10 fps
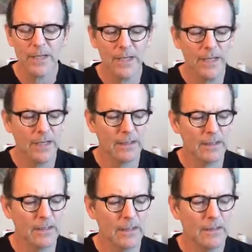and
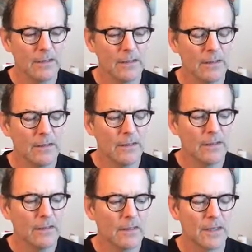
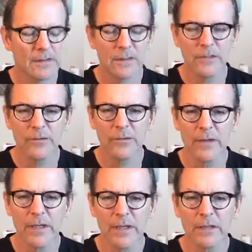I'll send you the
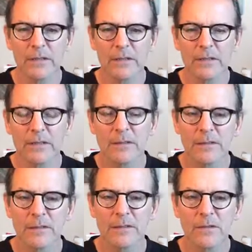link.
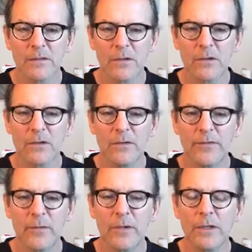So if
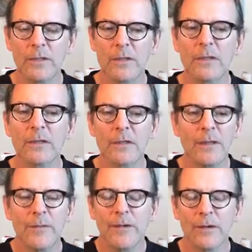you would,
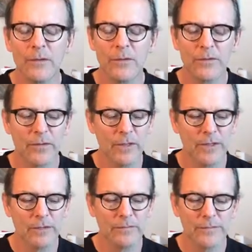let me know what you're thinking.